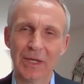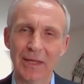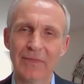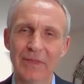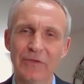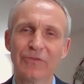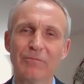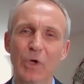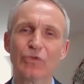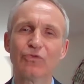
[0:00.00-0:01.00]
And this
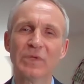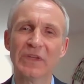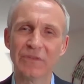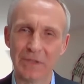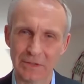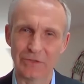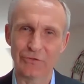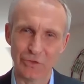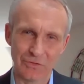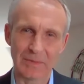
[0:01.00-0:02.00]
most recent
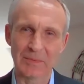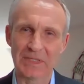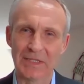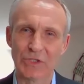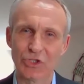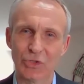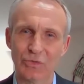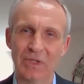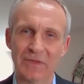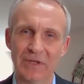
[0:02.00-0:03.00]
survey we did
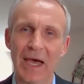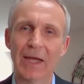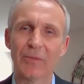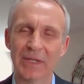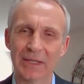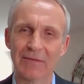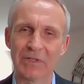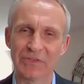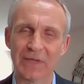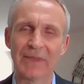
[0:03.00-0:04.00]
showed that the hiring
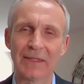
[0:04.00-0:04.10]
levels that they